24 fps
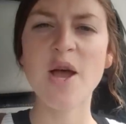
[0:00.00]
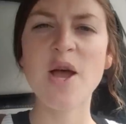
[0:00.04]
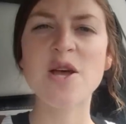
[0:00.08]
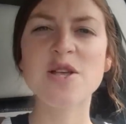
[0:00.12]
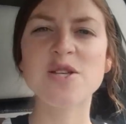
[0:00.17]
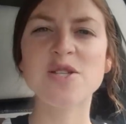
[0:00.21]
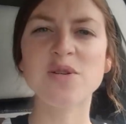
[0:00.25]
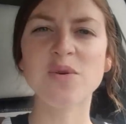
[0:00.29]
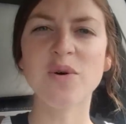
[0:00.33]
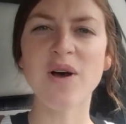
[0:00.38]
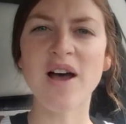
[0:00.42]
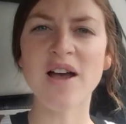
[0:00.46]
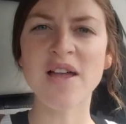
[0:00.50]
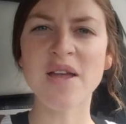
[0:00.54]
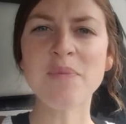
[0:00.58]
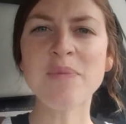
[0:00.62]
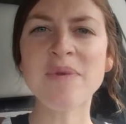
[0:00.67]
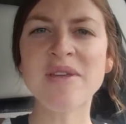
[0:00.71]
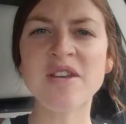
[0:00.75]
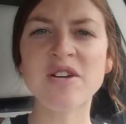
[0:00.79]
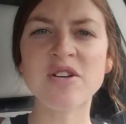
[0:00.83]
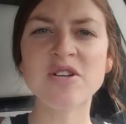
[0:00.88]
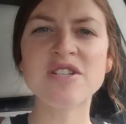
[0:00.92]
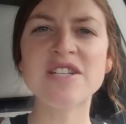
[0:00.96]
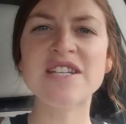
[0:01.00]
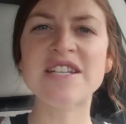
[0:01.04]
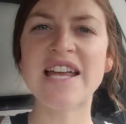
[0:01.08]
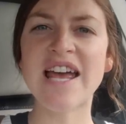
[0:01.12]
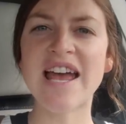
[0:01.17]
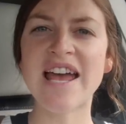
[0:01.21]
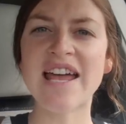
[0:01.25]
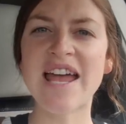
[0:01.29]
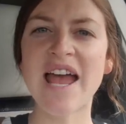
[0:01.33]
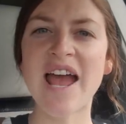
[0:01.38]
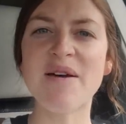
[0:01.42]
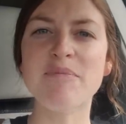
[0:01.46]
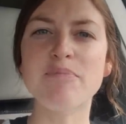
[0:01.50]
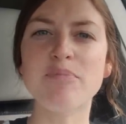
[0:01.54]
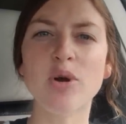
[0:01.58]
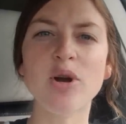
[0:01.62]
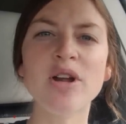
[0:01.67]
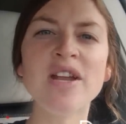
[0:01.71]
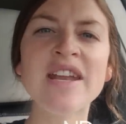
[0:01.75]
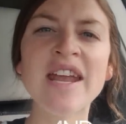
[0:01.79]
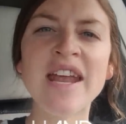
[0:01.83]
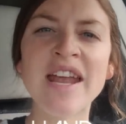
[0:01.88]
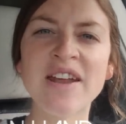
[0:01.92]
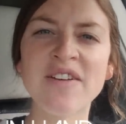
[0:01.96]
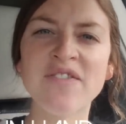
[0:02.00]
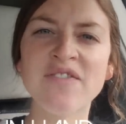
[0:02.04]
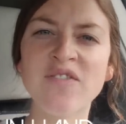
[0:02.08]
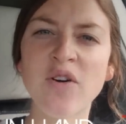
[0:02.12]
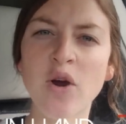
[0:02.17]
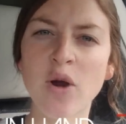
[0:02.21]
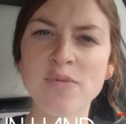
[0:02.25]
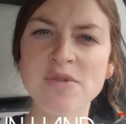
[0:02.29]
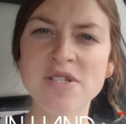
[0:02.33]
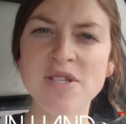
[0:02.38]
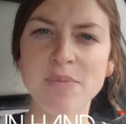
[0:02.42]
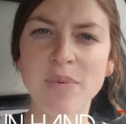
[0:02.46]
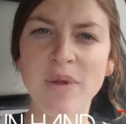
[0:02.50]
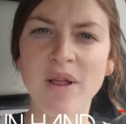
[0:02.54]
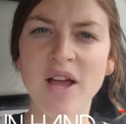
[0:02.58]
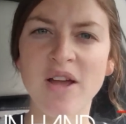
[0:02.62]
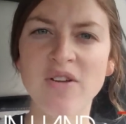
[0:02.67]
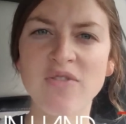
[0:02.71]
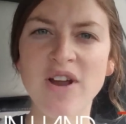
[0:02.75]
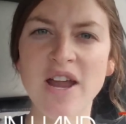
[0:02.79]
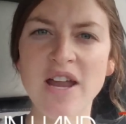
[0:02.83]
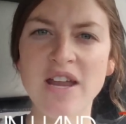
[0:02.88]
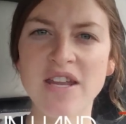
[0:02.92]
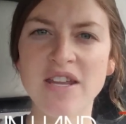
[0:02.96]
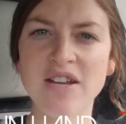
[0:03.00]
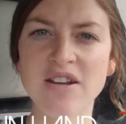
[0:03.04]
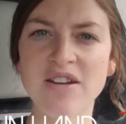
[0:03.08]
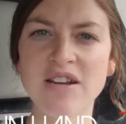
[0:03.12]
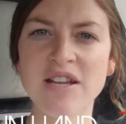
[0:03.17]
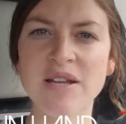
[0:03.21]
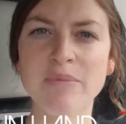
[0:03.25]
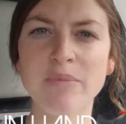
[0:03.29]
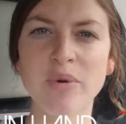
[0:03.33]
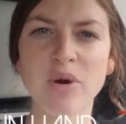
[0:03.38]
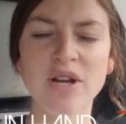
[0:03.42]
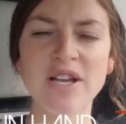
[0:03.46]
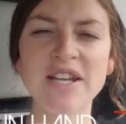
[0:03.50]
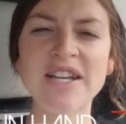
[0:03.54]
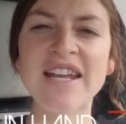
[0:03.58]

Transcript: So I am here today at Bird in Hand Farm Supply right here in Bird in